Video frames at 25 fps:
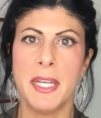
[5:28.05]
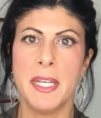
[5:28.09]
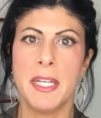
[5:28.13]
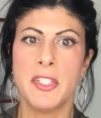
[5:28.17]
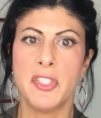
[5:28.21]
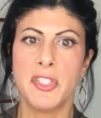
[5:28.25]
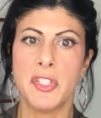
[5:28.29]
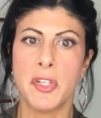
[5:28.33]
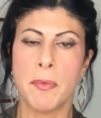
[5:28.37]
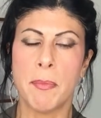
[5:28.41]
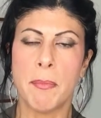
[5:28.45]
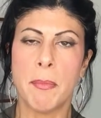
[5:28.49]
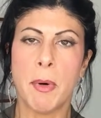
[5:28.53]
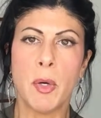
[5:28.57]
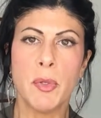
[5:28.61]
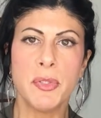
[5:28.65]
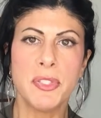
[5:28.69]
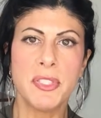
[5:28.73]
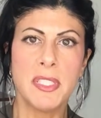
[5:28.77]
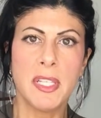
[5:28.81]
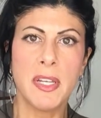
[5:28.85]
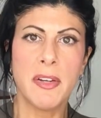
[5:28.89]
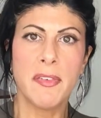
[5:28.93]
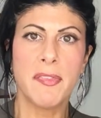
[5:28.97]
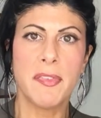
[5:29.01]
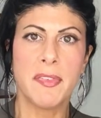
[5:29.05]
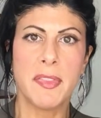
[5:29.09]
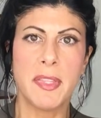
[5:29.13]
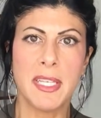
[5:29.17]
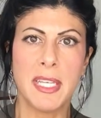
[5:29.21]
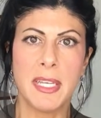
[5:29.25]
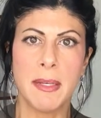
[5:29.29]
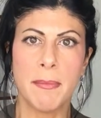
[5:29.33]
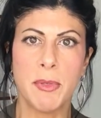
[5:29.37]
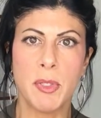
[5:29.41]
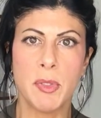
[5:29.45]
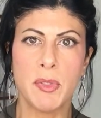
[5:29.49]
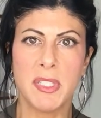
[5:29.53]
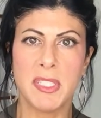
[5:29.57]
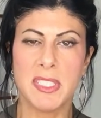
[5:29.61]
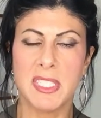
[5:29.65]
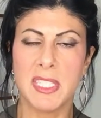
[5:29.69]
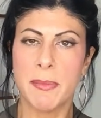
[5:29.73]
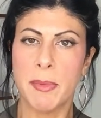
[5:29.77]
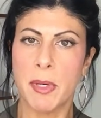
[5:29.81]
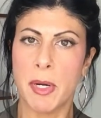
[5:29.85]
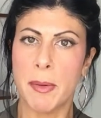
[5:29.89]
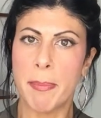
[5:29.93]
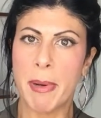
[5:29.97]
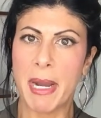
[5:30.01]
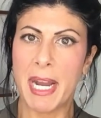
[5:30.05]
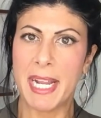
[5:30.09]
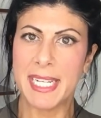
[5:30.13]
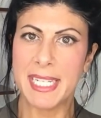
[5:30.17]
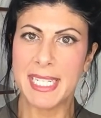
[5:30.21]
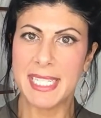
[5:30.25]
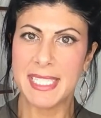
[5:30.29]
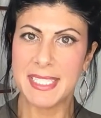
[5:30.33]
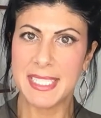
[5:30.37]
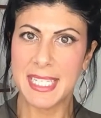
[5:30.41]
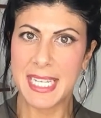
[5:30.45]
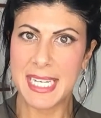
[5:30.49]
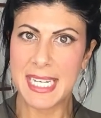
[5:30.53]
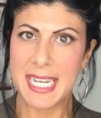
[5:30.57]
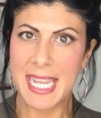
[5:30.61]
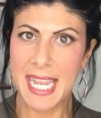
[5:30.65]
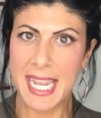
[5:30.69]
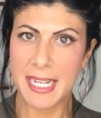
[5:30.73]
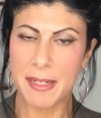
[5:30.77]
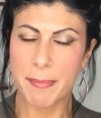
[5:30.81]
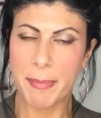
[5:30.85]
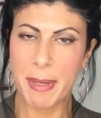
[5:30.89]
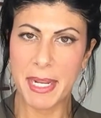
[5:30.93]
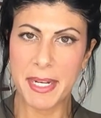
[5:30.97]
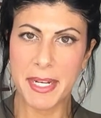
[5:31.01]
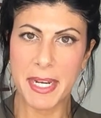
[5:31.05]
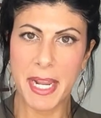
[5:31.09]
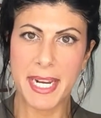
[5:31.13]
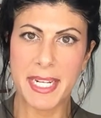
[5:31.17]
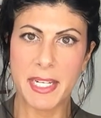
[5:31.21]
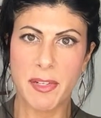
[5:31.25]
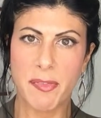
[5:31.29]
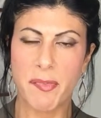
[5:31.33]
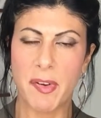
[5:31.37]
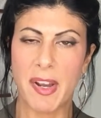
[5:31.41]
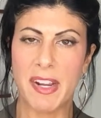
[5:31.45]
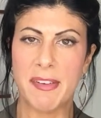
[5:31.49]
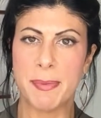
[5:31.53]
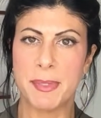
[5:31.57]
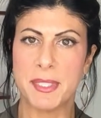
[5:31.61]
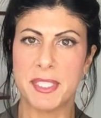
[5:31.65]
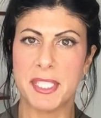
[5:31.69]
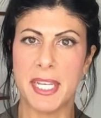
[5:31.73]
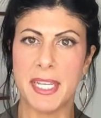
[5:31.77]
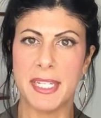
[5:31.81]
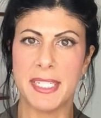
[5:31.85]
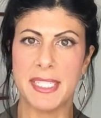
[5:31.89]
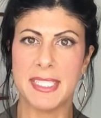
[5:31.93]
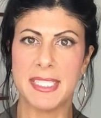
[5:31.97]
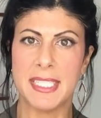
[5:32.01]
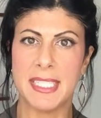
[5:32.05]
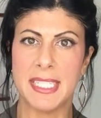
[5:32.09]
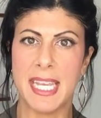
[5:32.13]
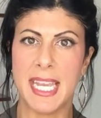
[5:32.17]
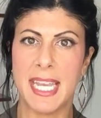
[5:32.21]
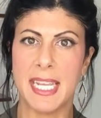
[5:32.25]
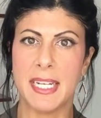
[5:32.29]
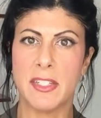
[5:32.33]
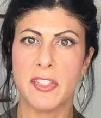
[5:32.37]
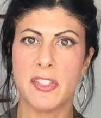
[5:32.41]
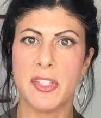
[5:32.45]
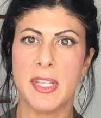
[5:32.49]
So most of the immune system in our body is innate, about 95% is innate.